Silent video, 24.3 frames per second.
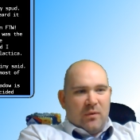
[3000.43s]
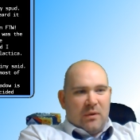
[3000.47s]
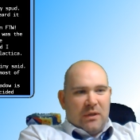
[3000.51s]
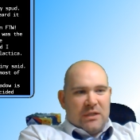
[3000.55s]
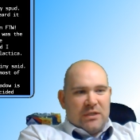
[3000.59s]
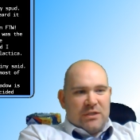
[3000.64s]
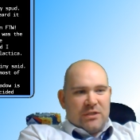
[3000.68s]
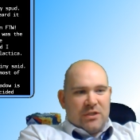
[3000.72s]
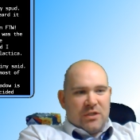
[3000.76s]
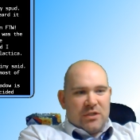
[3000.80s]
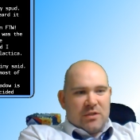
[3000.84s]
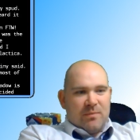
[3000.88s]
is
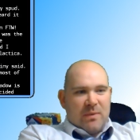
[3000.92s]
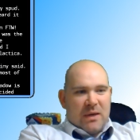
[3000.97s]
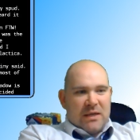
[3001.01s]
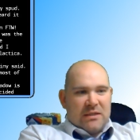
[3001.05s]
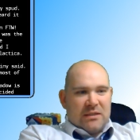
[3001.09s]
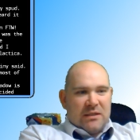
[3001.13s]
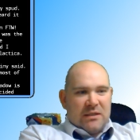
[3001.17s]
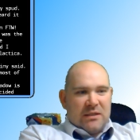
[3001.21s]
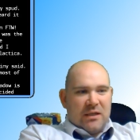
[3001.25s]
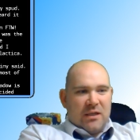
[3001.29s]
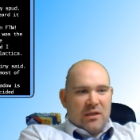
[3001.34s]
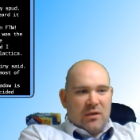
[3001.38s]
just
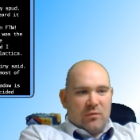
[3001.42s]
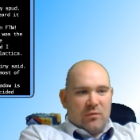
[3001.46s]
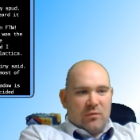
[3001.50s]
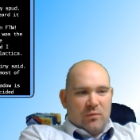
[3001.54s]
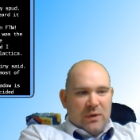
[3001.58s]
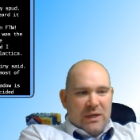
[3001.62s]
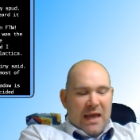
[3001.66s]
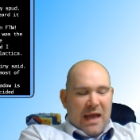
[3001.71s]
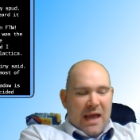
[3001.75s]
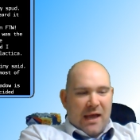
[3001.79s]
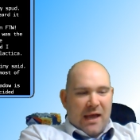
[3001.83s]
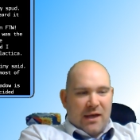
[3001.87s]
basically a
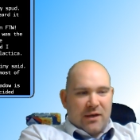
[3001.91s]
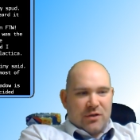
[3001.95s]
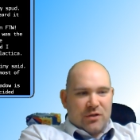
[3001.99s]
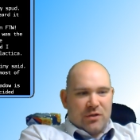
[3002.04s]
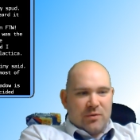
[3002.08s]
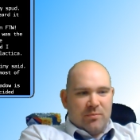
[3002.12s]
rehash.